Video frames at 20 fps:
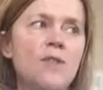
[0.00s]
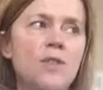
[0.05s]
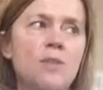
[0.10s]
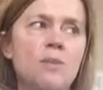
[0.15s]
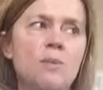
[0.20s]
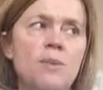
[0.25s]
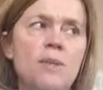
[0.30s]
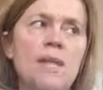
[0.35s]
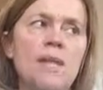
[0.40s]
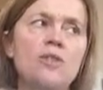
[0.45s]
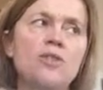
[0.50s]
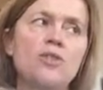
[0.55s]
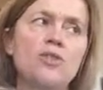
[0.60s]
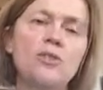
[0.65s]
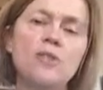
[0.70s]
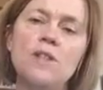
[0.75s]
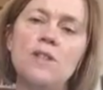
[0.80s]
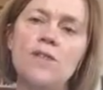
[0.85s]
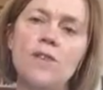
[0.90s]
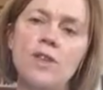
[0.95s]

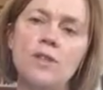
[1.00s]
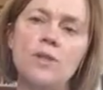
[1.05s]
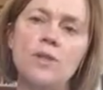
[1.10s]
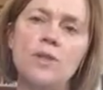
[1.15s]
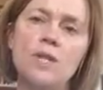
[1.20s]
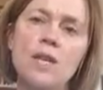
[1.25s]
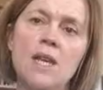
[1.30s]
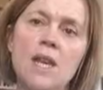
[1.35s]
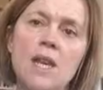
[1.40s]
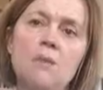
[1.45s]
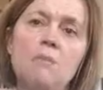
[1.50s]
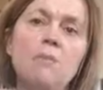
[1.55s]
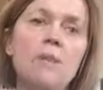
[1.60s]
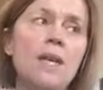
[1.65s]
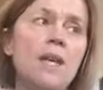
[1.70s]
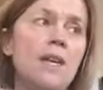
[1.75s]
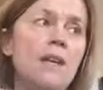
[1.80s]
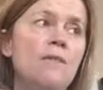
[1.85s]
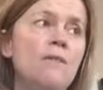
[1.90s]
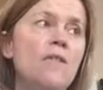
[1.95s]
substantial difficulty in
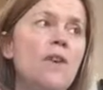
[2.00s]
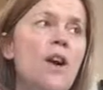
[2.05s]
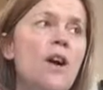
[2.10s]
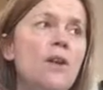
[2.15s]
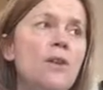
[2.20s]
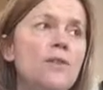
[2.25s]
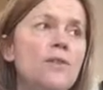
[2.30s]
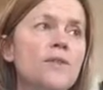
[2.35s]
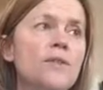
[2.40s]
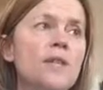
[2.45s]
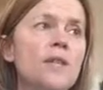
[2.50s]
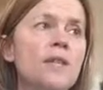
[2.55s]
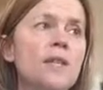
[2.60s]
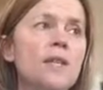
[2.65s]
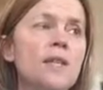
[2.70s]
being involved?